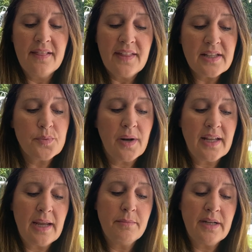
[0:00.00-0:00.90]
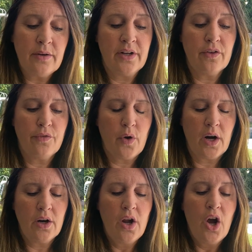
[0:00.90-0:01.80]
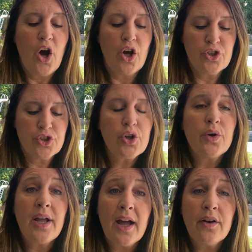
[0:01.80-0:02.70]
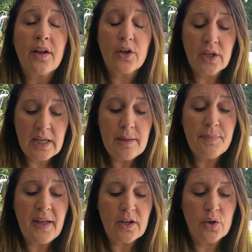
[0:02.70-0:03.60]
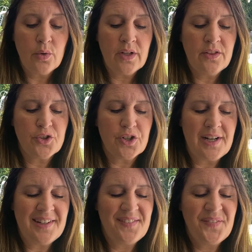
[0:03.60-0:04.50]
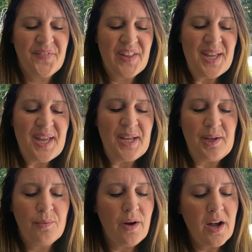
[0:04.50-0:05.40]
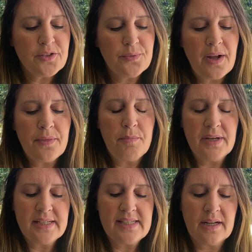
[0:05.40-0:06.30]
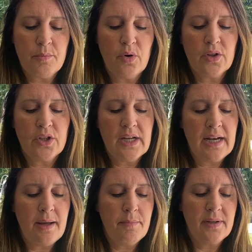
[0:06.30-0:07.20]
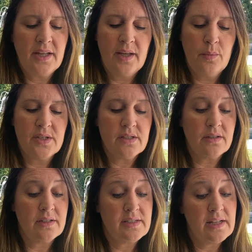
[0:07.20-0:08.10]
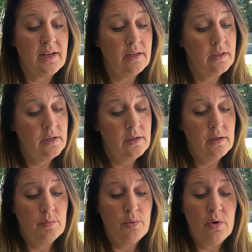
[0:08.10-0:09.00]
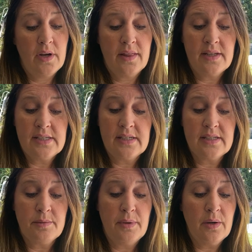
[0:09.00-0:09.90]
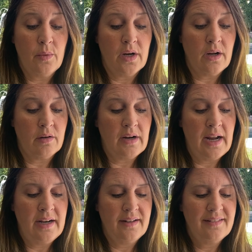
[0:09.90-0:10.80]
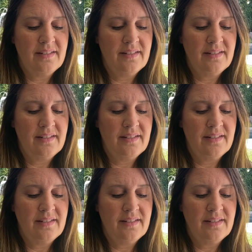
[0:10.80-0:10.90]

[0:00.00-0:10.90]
"That's what I came down here for. I'll show you how to keep that coon in the tree." He walked around the big sycamore looking up. He whistled and said, "Boy, this is a big one, all right."